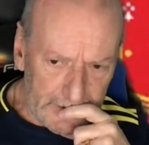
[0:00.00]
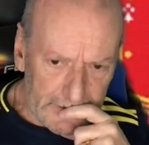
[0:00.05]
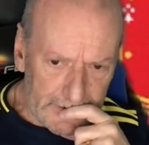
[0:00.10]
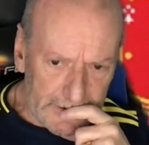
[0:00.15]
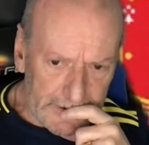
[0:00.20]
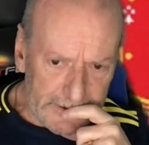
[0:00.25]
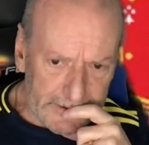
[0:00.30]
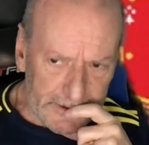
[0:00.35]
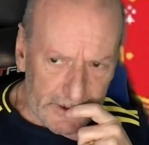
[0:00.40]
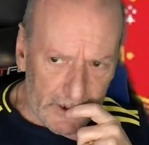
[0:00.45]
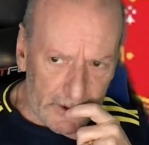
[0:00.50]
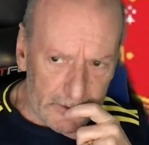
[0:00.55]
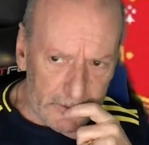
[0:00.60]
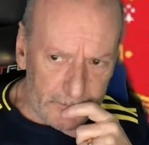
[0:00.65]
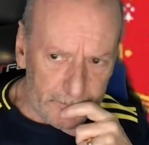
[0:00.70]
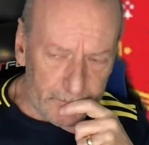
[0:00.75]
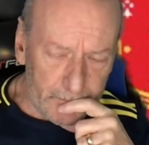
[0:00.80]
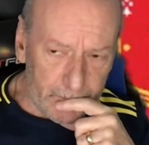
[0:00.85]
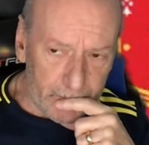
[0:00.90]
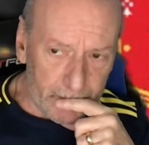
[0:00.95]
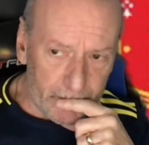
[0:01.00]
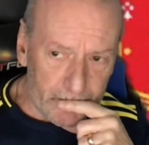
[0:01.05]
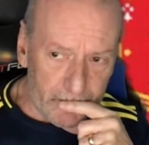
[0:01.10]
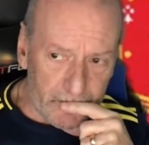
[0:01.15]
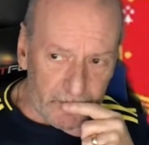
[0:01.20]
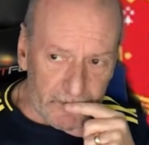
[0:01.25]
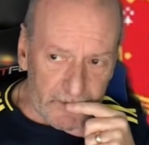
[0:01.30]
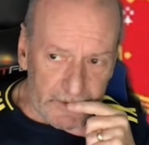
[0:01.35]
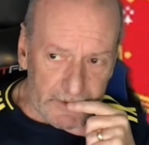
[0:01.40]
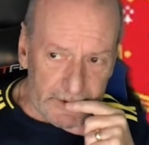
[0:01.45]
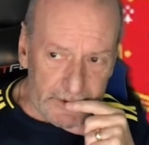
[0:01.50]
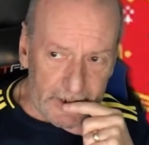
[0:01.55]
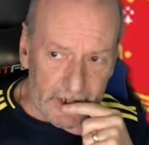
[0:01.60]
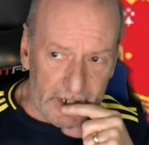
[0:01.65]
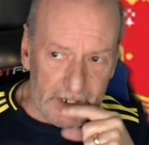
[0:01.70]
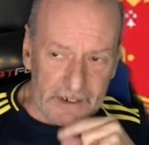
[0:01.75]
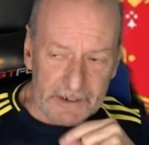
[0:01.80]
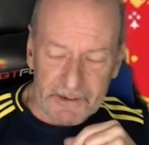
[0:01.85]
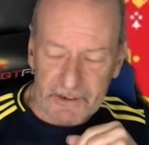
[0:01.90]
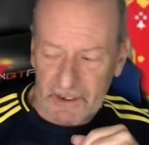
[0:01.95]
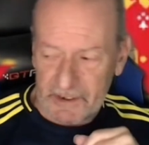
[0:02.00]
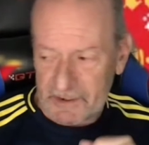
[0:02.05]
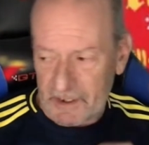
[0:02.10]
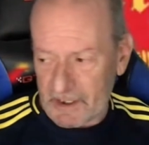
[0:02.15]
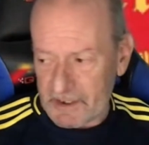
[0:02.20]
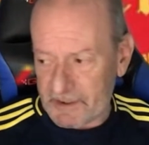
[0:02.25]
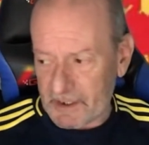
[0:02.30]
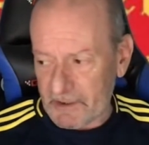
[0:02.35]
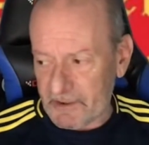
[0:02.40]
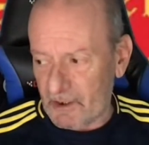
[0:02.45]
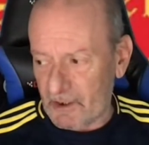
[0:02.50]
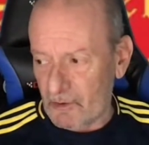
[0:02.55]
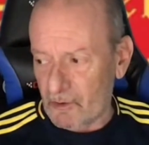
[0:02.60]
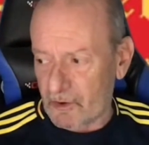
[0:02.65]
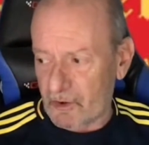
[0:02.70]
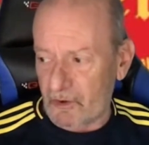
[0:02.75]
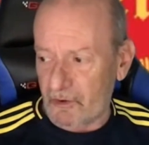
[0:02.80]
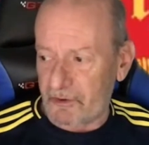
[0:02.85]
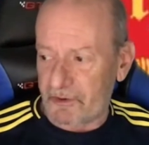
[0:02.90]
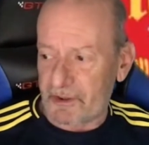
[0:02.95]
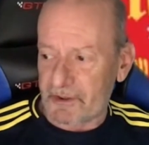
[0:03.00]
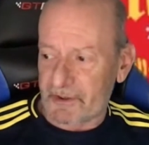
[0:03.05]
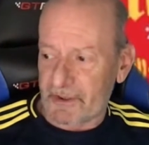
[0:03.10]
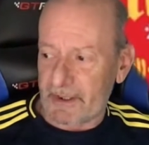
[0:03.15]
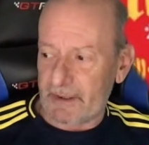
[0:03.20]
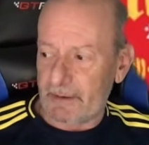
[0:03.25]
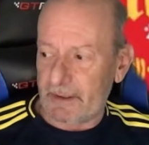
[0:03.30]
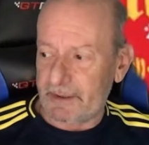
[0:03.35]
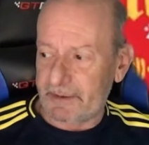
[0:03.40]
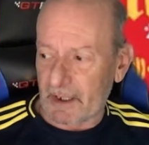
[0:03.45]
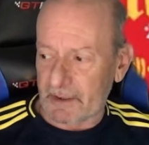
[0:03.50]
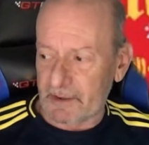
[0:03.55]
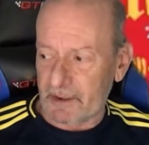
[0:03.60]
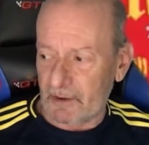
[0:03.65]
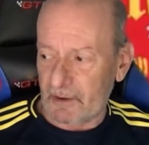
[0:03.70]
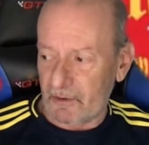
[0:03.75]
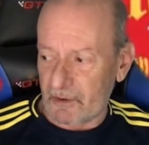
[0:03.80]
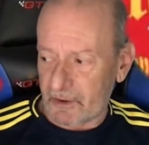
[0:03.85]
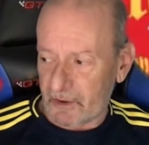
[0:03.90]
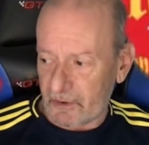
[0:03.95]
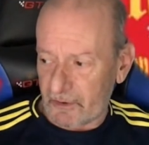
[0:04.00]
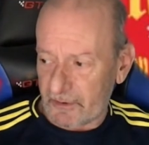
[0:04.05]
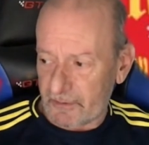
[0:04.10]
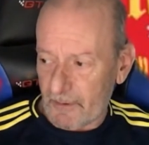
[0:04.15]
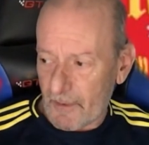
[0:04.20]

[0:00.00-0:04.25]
So yeah, it doesn't look good, does it? It doesn't look good.